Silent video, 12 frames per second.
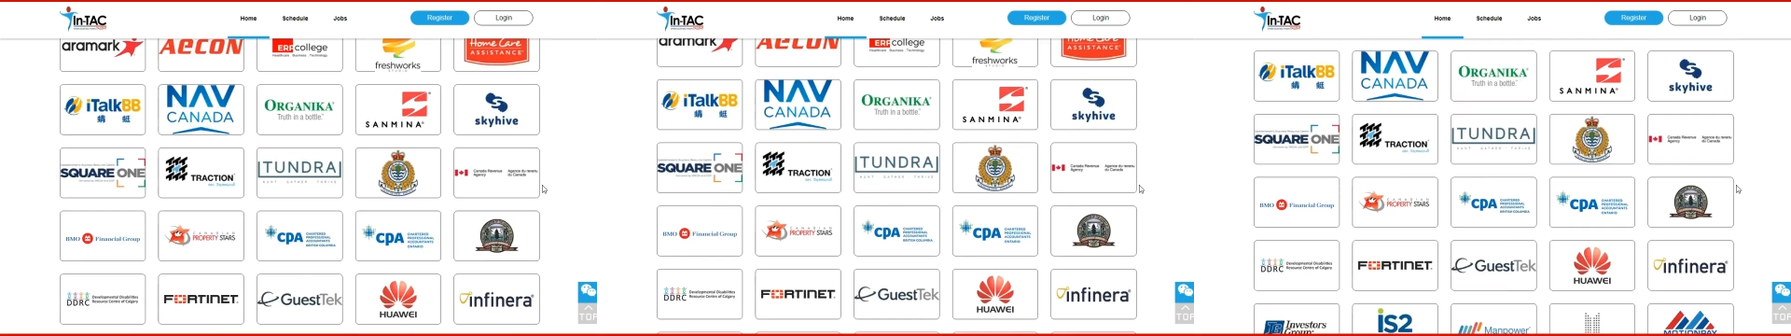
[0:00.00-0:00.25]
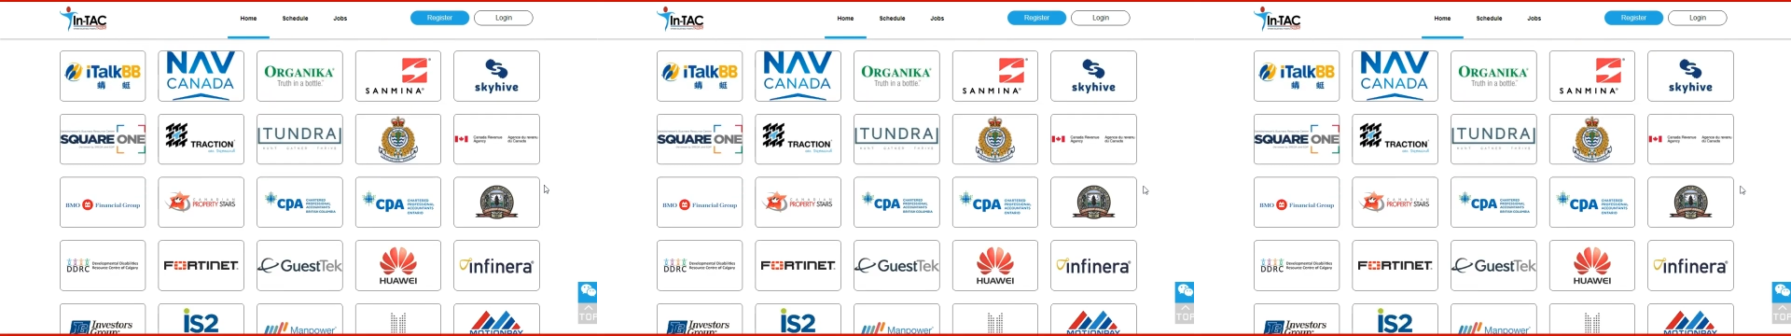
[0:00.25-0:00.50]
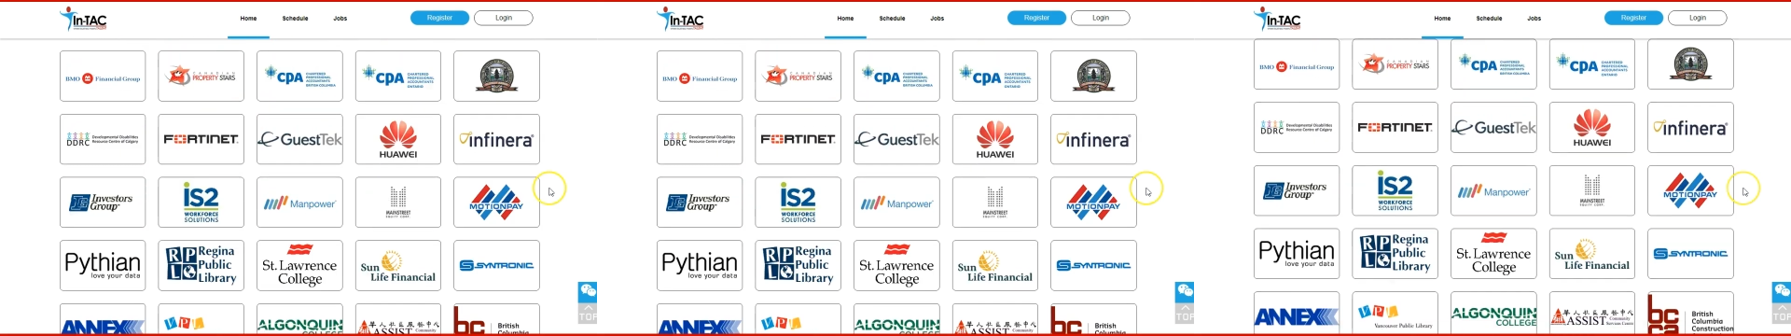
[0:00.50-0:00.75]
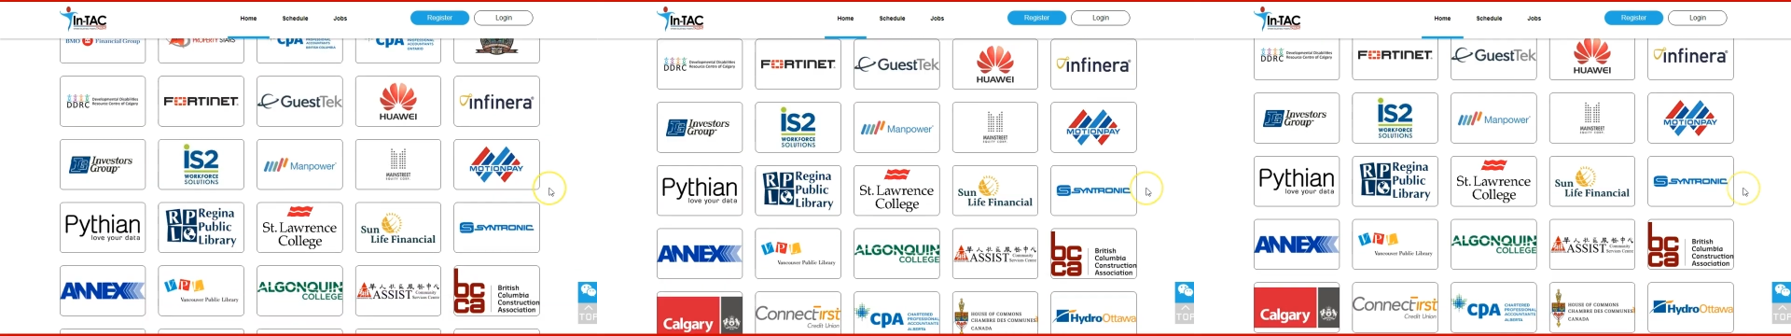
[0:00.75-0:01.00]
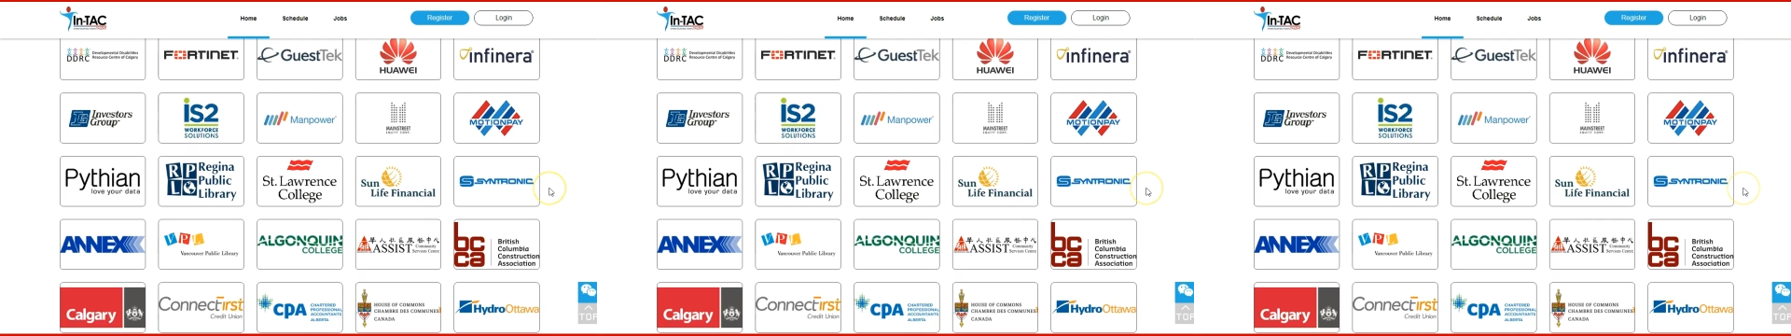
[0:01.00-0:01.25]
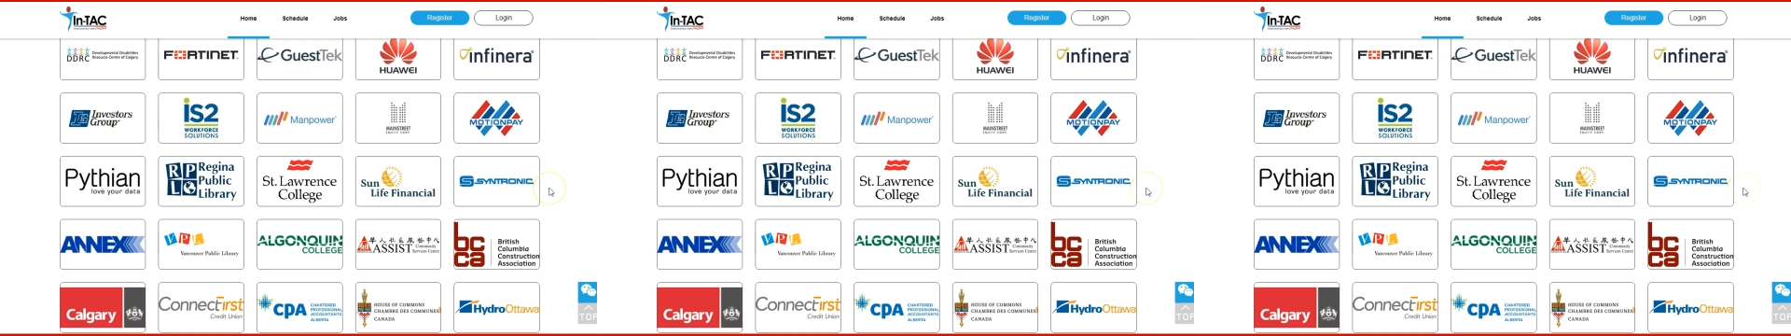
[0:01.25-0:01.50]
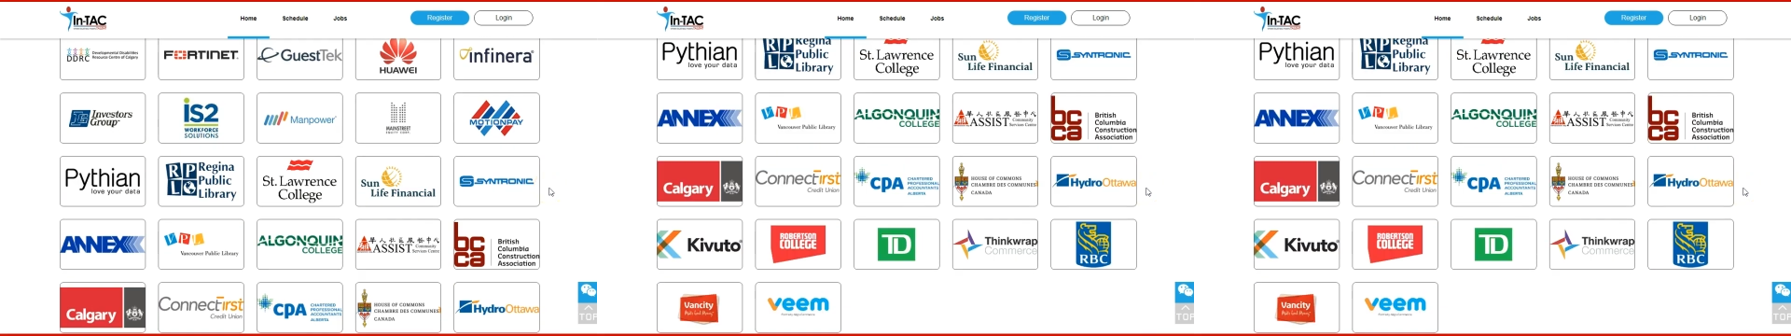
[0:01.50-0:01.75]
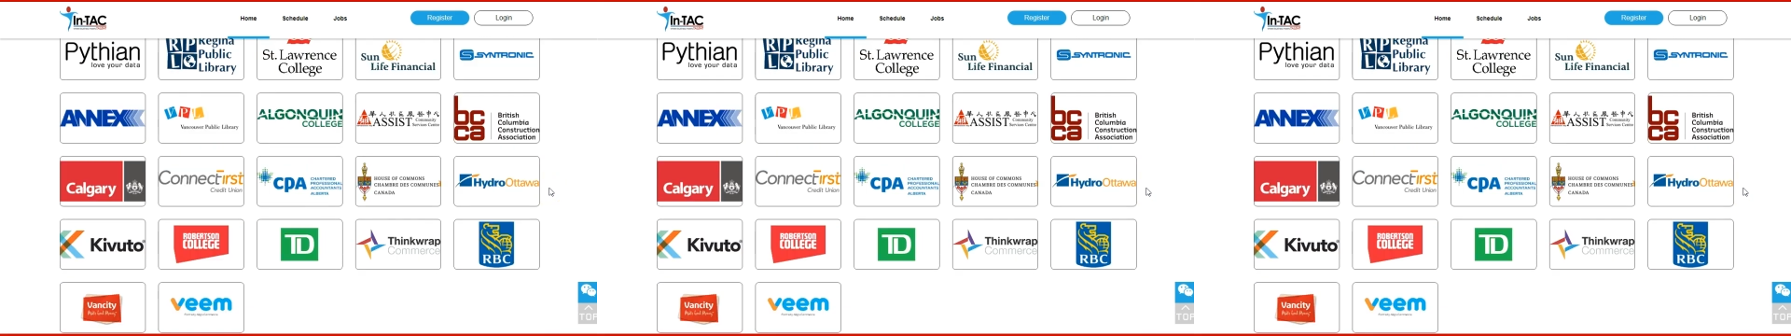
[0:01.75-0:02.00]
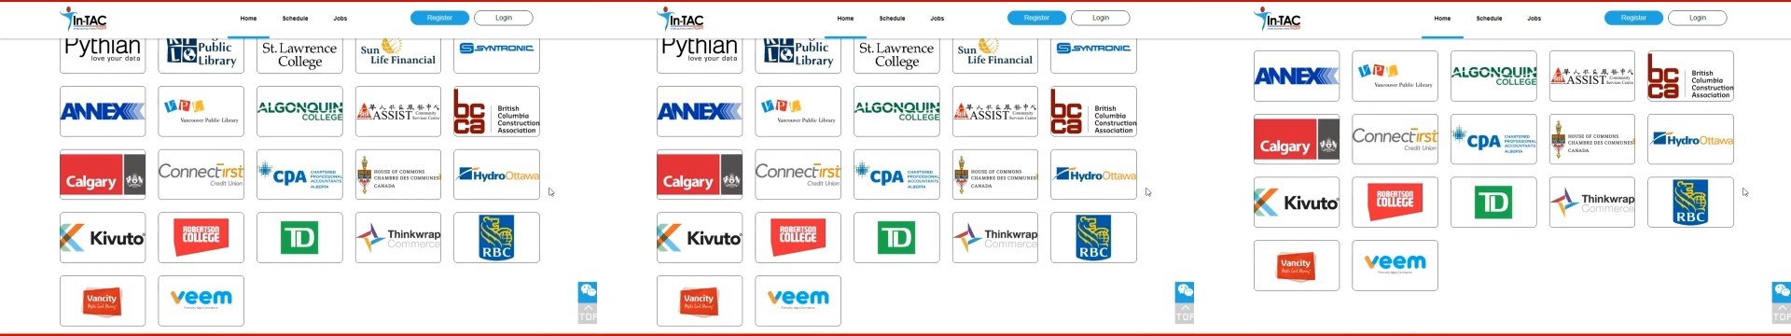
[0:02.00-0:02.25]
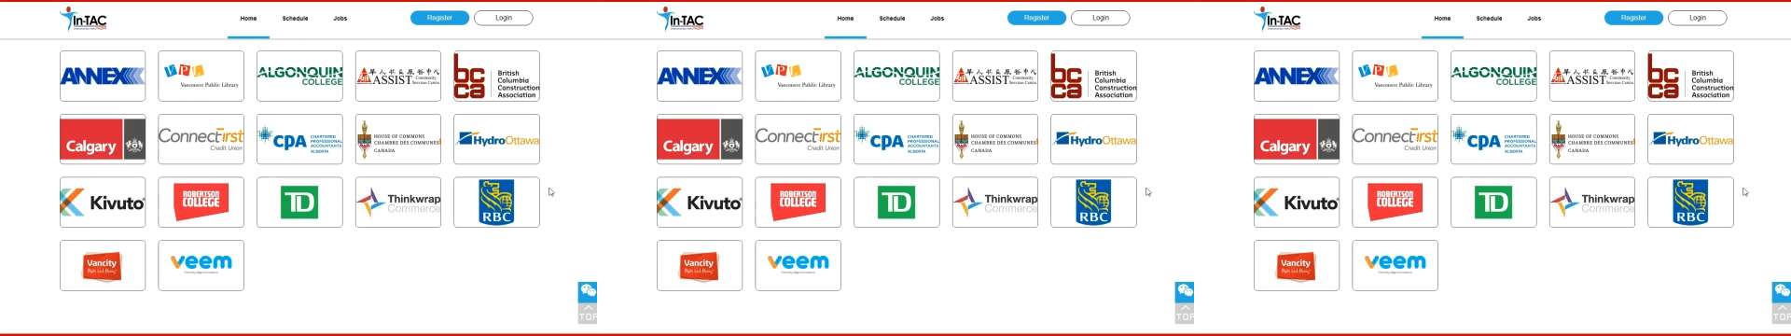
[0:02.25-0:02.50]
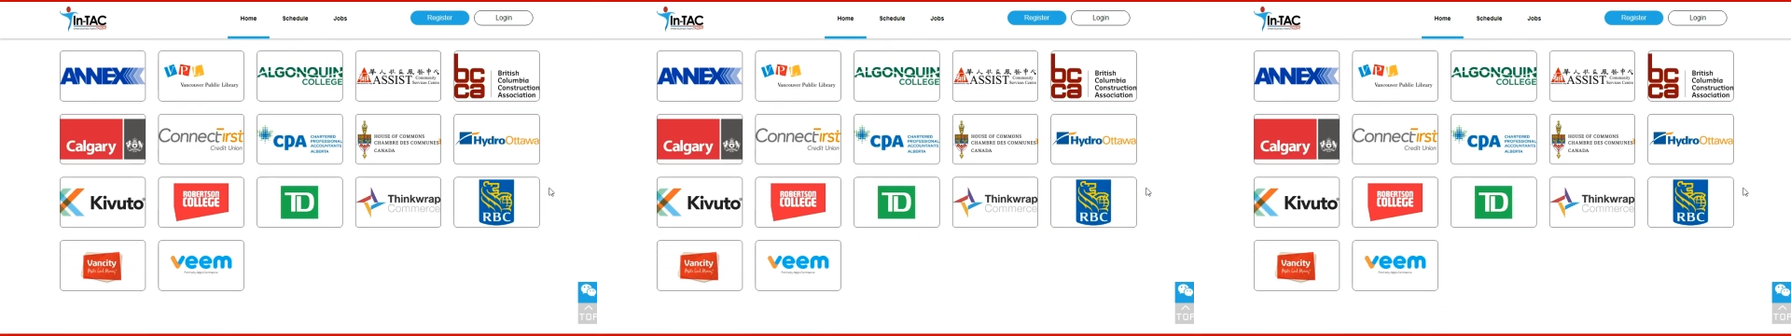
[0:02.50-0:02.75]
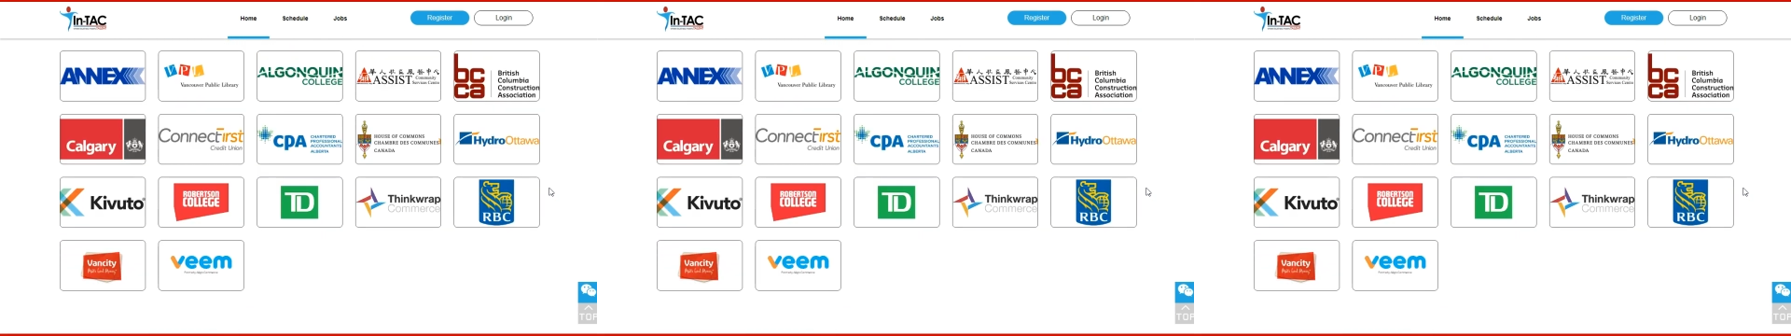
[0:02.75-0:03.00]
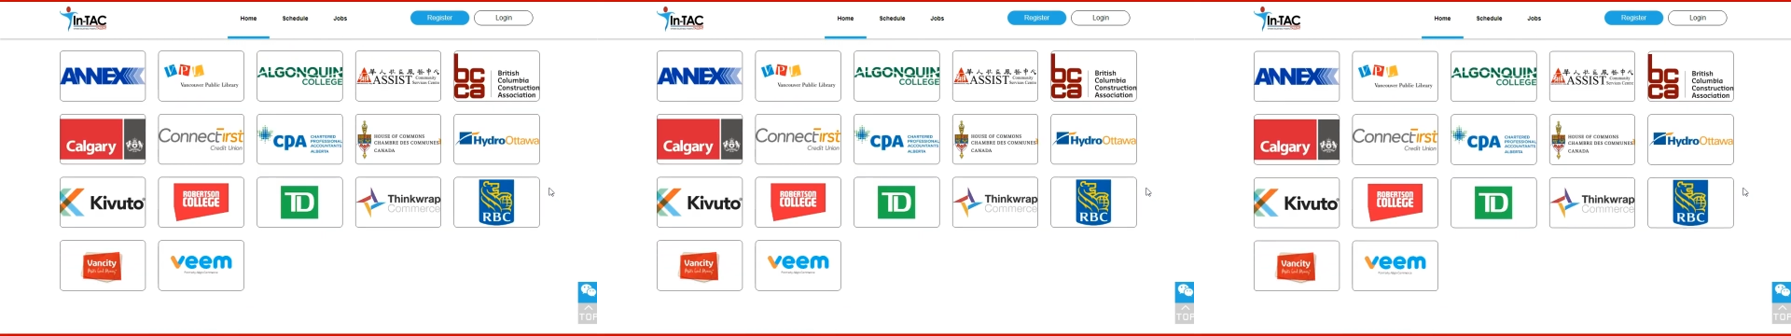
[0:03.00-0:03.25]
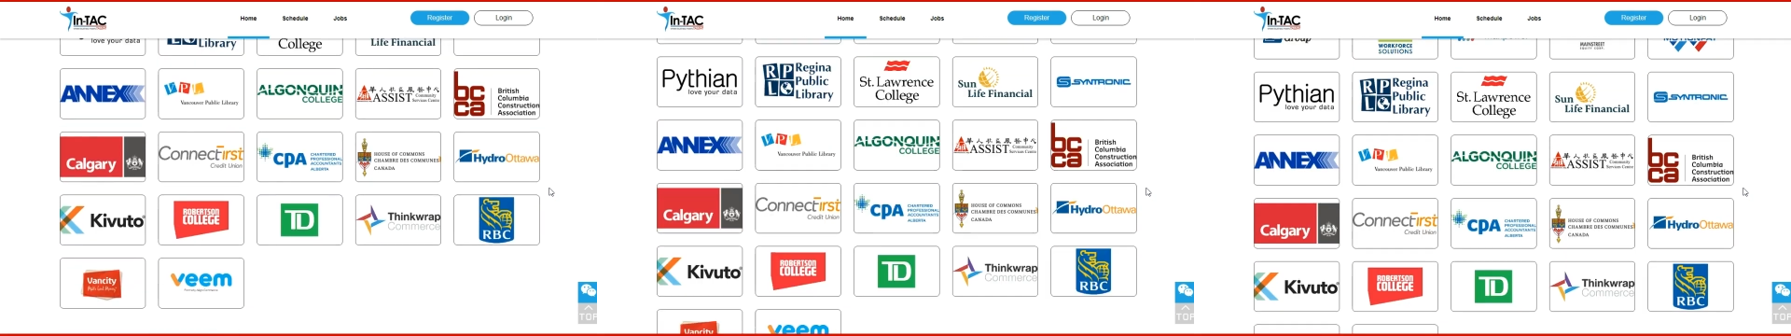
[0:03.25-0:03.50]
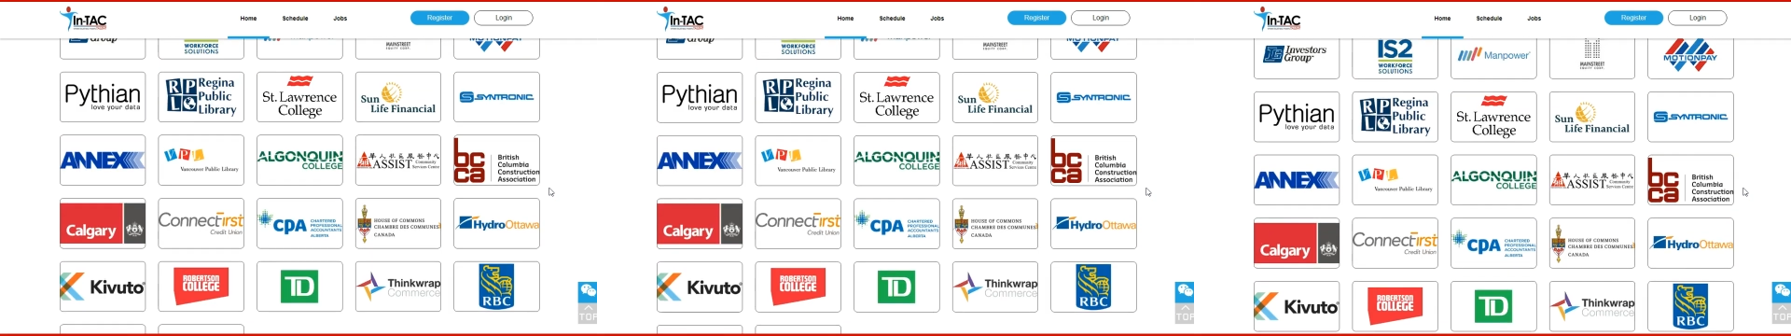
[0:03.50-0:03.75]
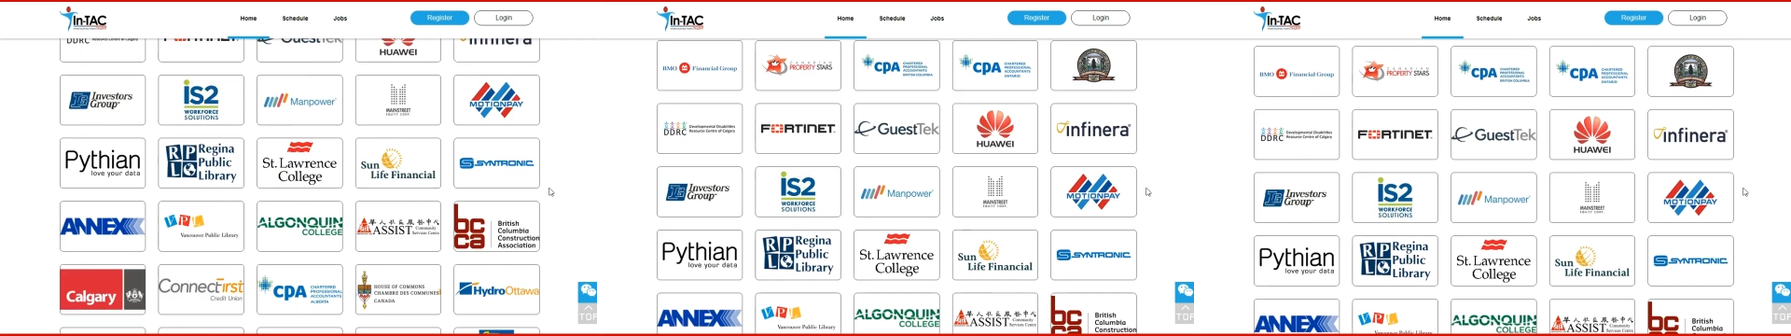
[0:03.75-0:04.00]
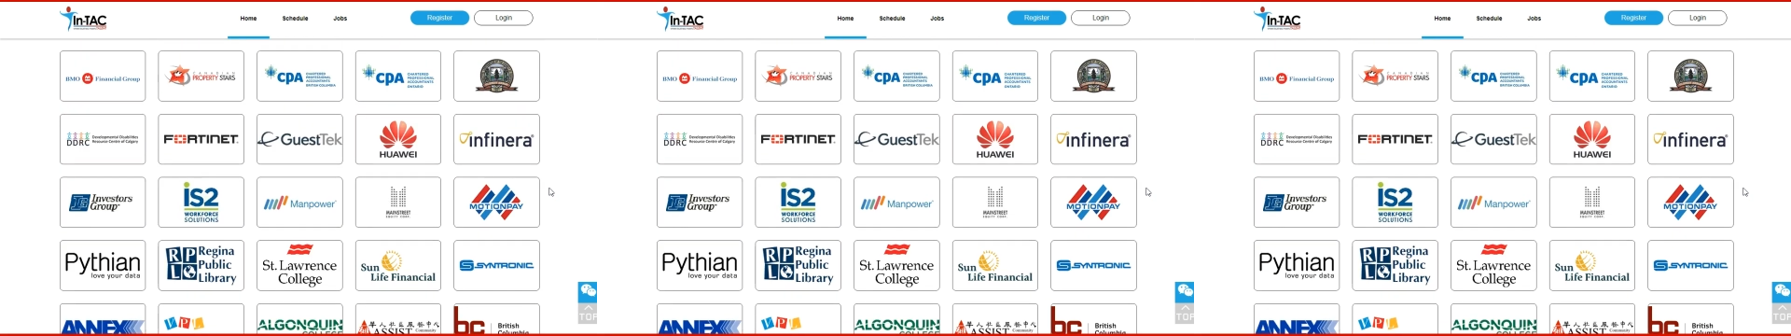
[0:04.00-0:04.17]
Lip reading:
No face is visible, so there are no lips to read.